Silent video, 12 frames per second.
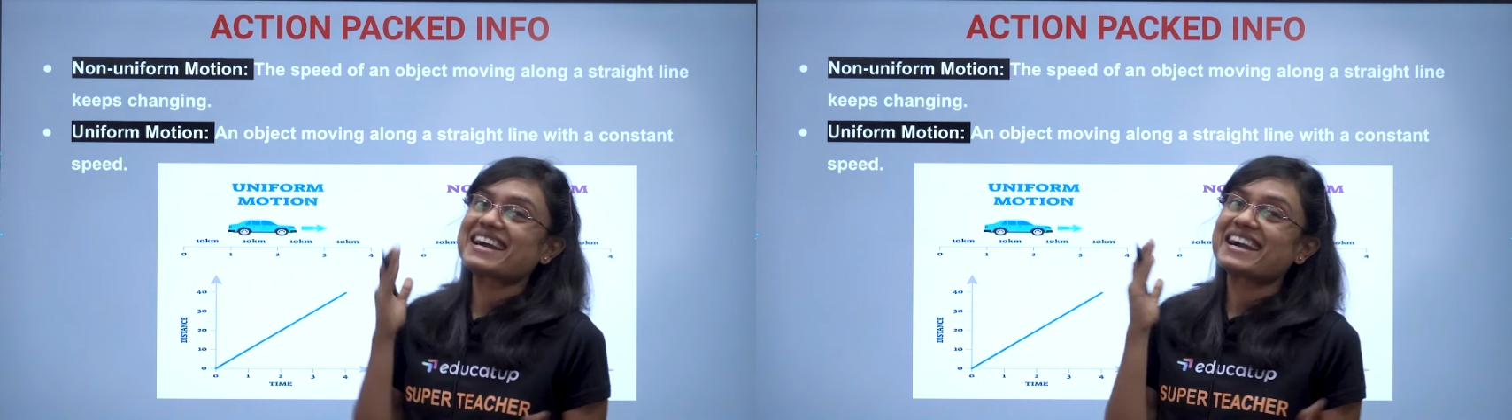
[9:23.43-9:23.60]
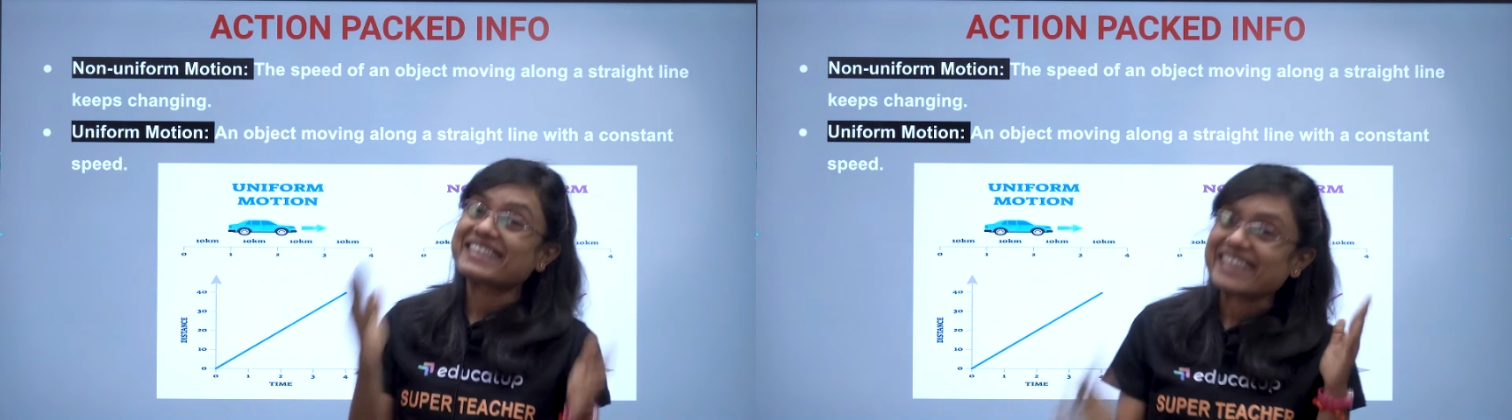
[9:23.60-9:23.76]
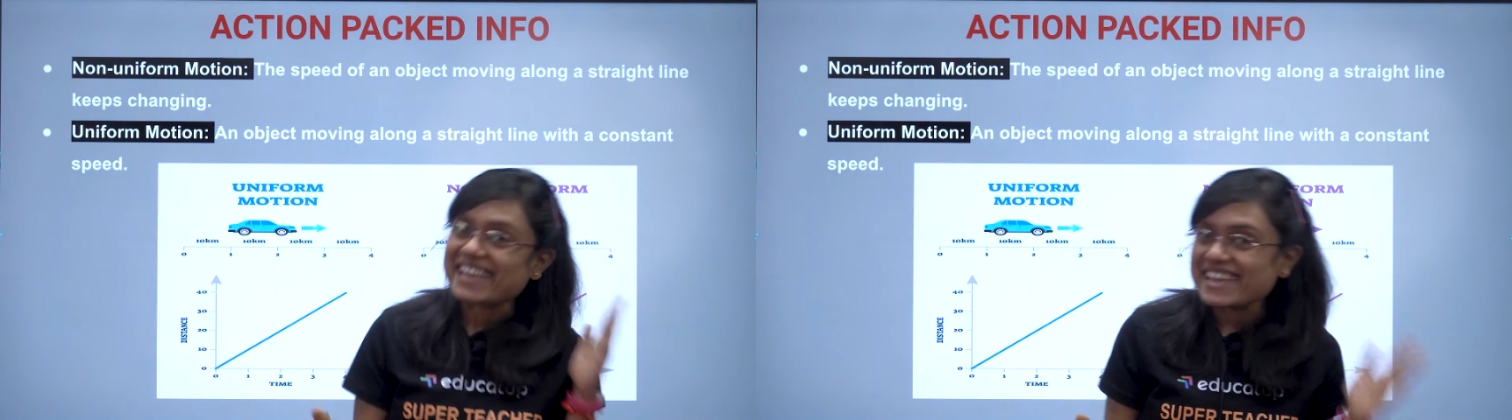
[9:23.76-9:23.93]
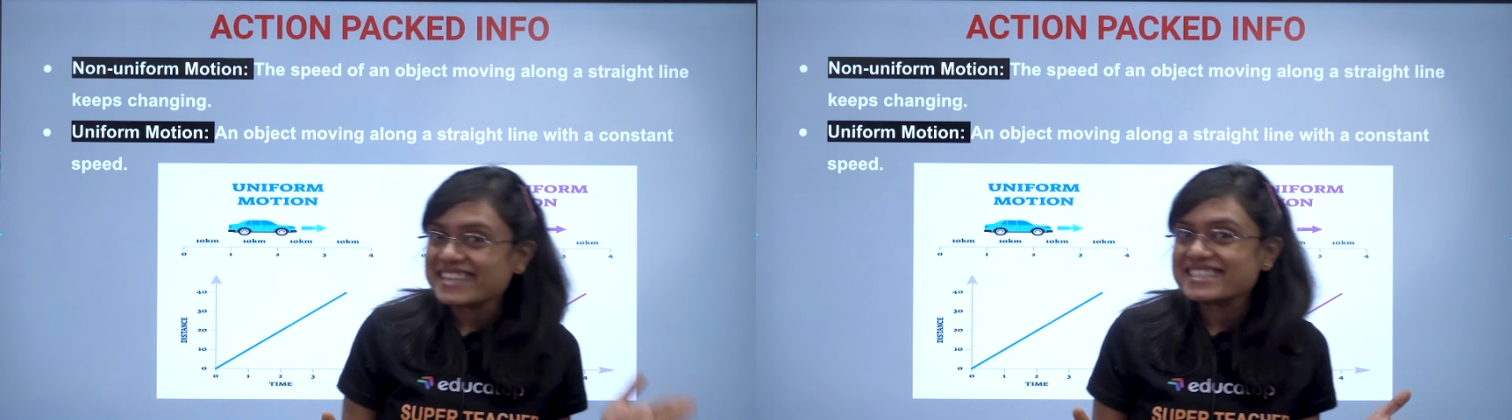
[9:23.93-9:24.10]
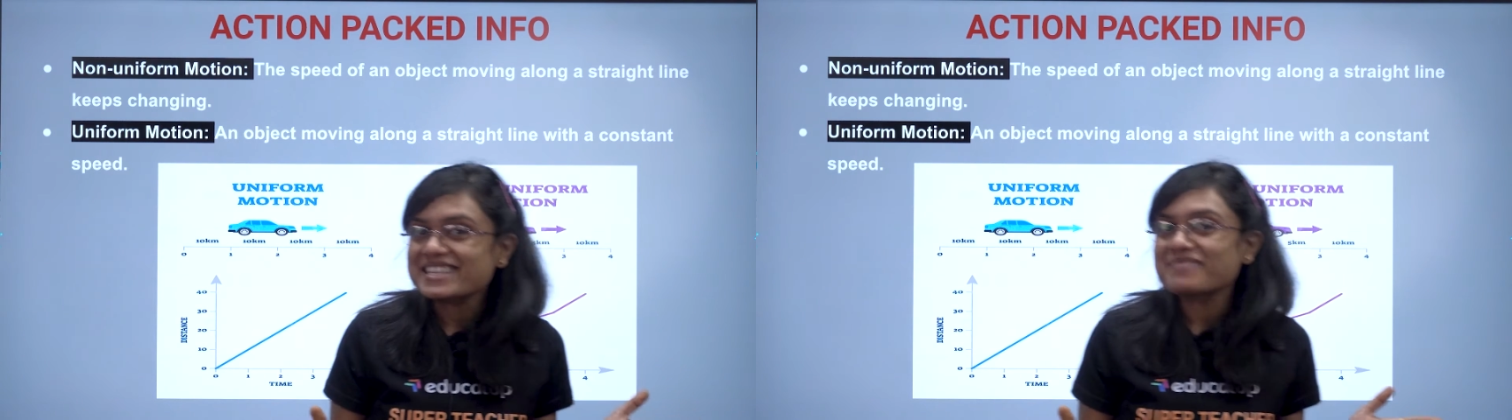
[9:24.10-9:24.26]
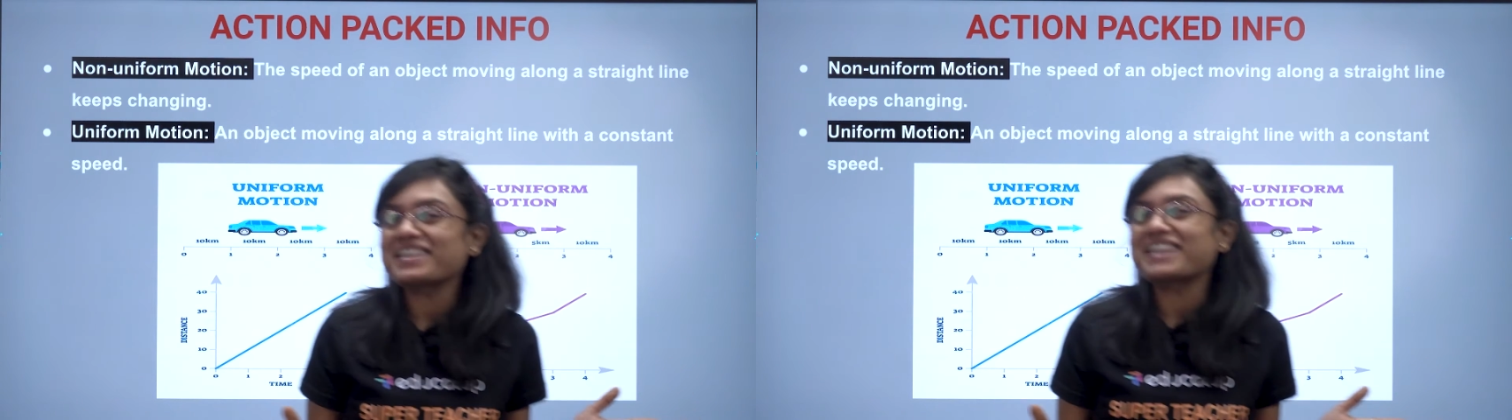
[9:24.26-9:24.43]
Again,
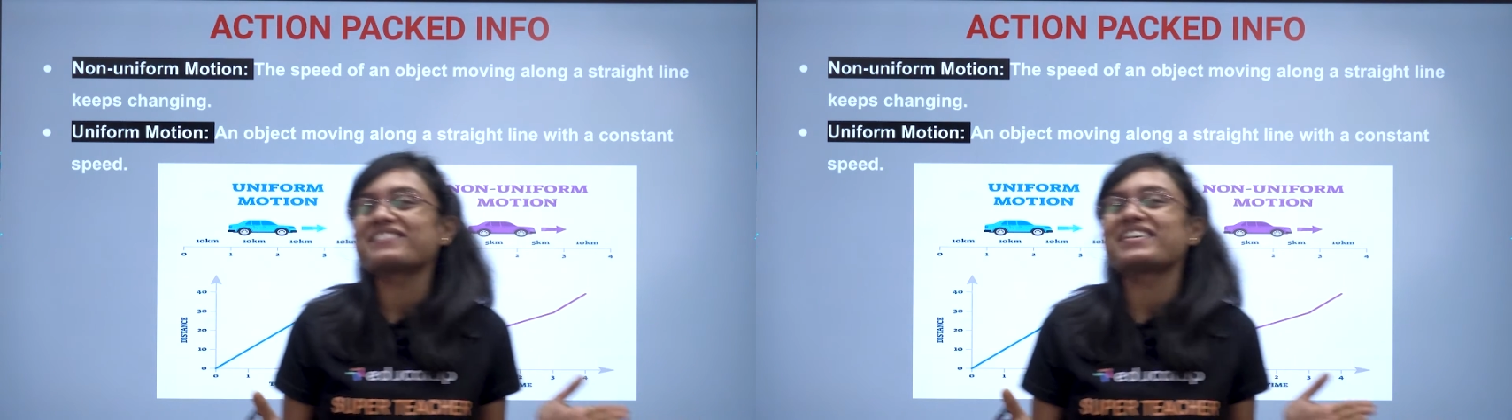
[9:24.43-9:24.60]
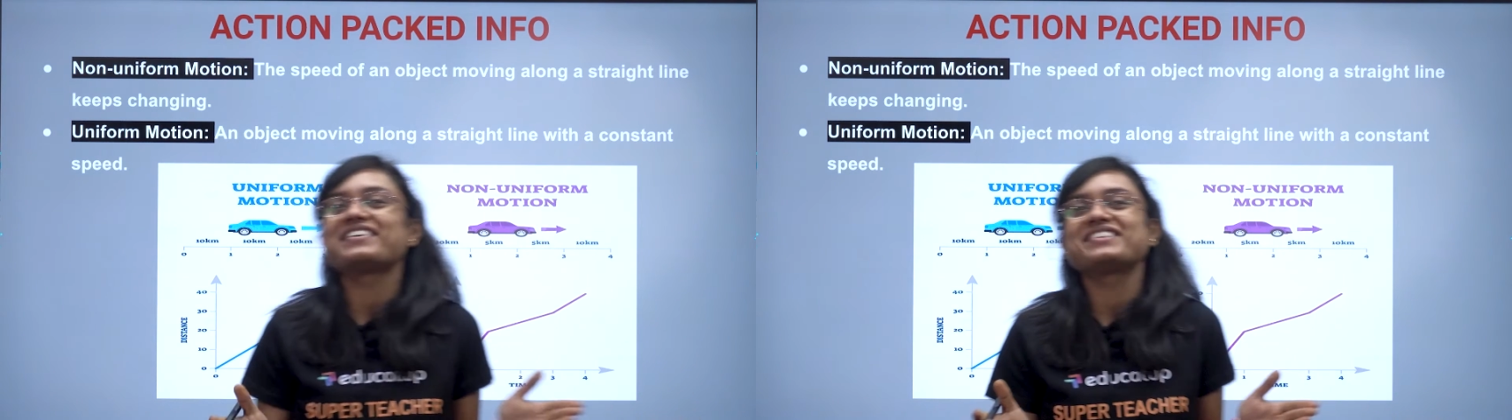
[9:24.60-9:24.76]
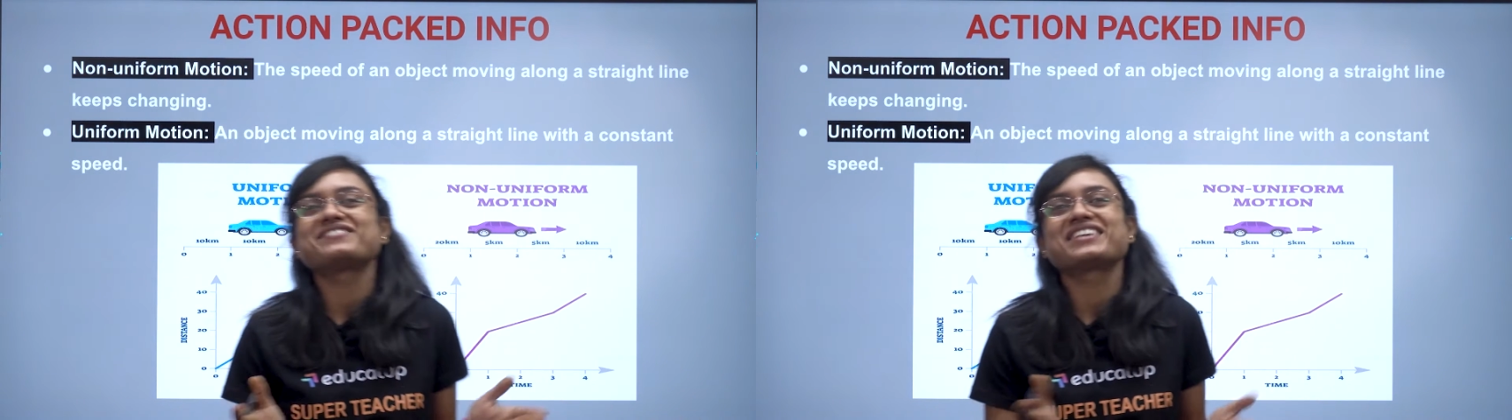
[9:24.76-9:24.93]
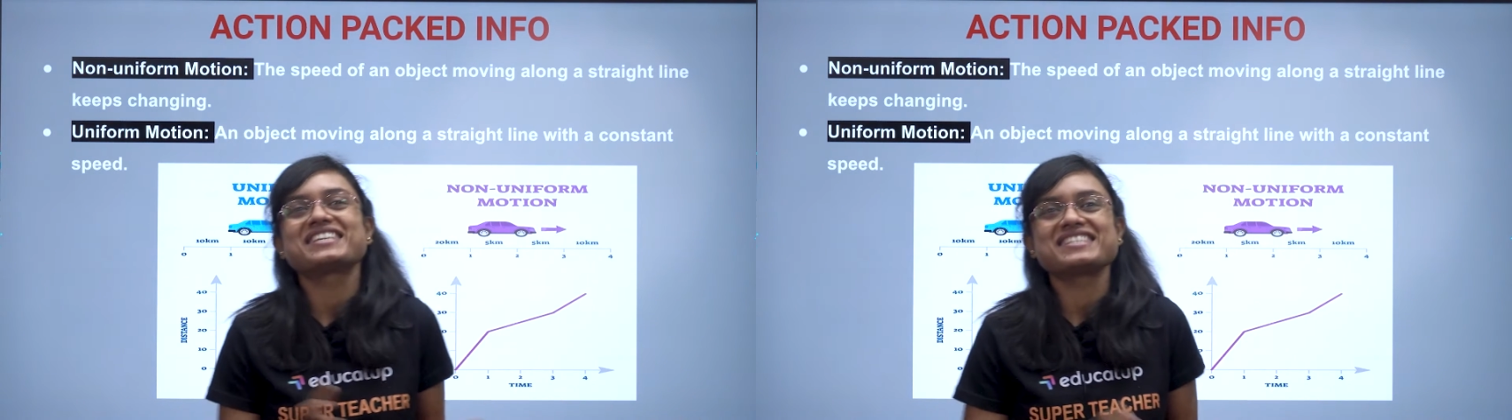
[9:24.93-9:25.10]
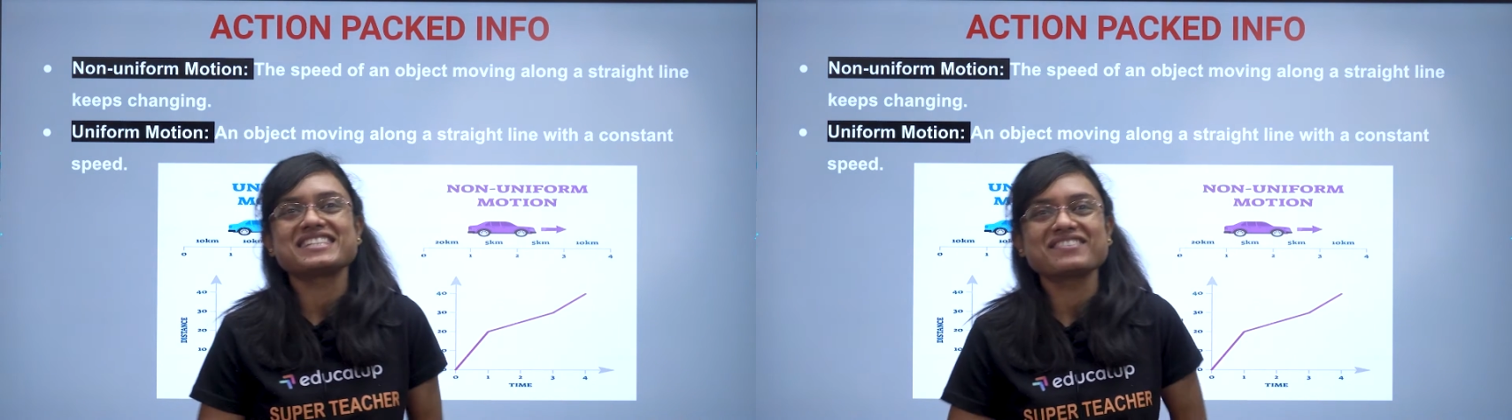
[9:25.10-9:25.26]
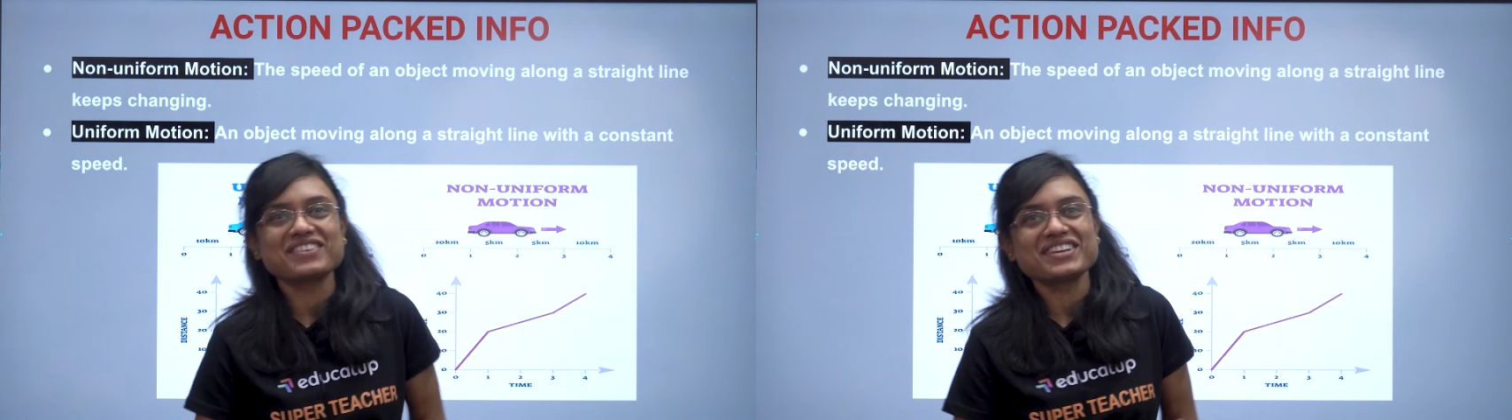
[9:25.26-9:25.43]
something very
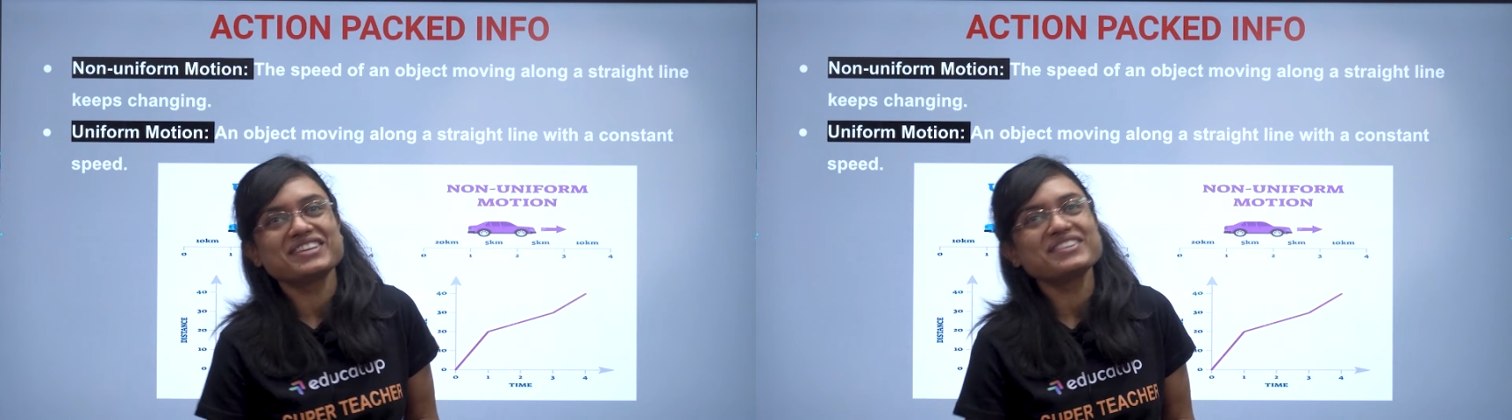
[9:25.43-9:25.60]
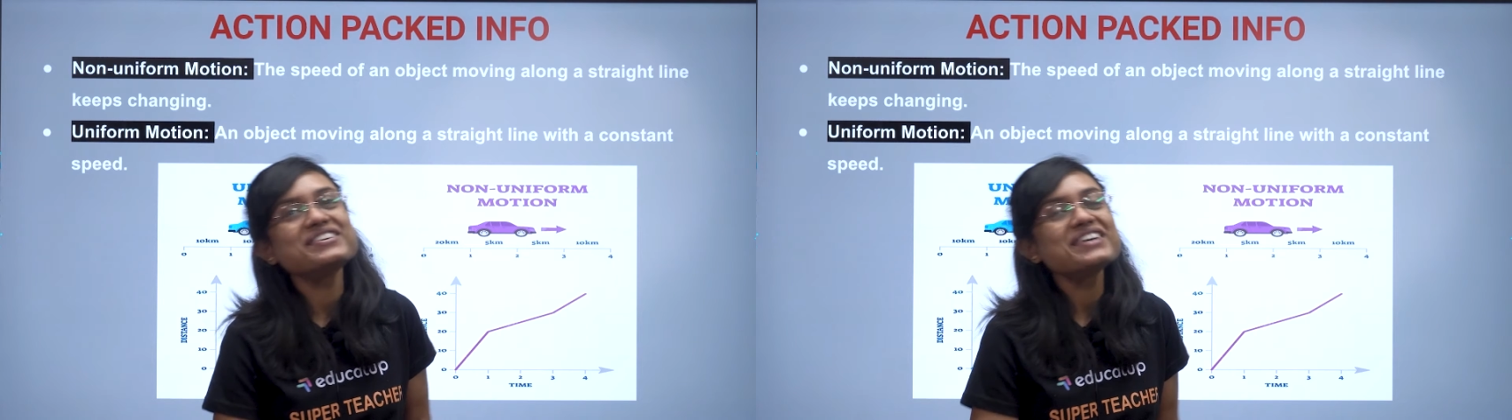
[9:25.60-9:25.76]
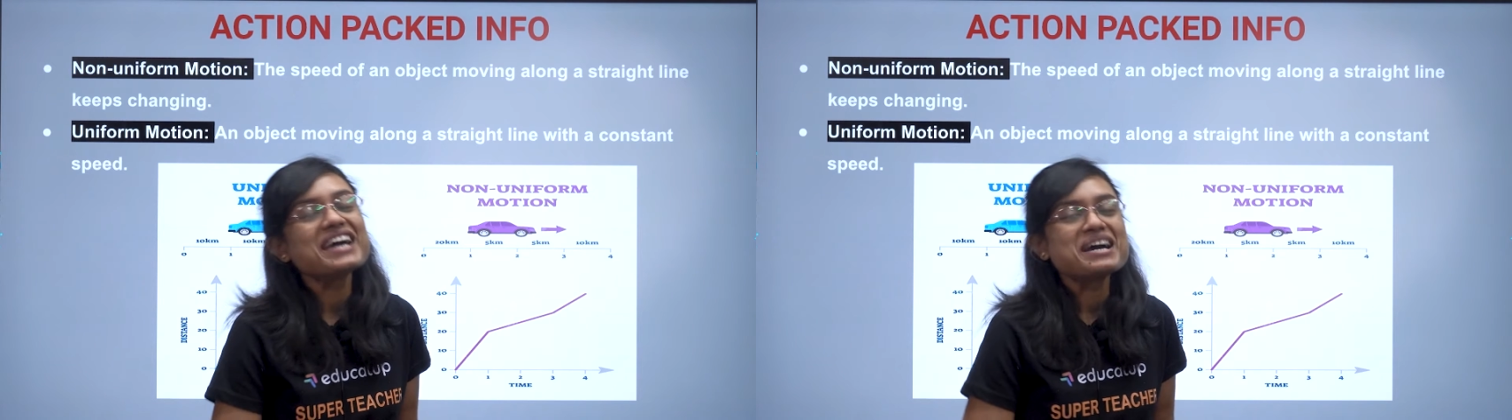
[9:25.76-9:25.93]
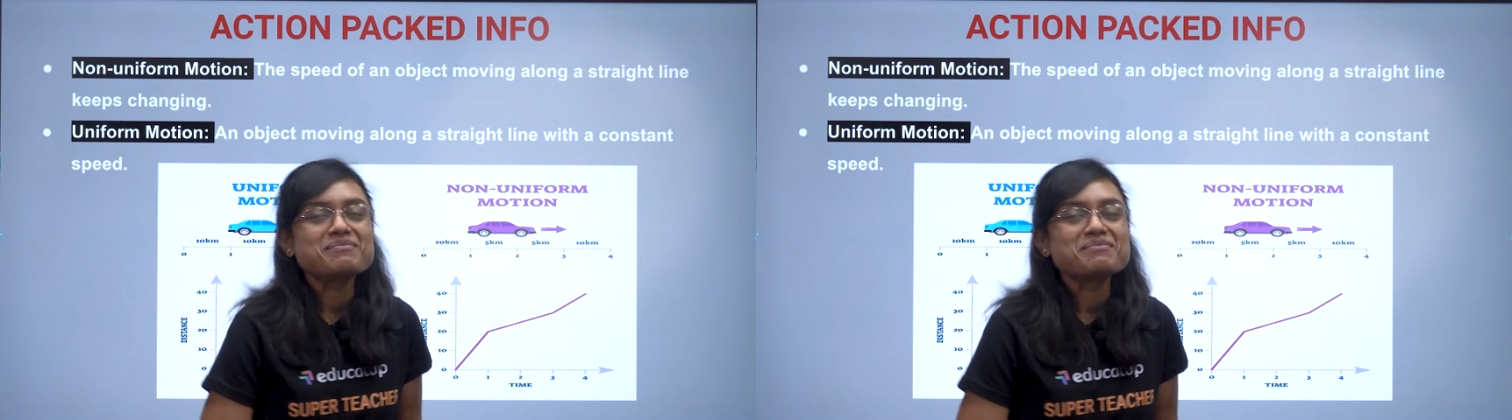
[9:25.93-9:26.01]
interesting for you.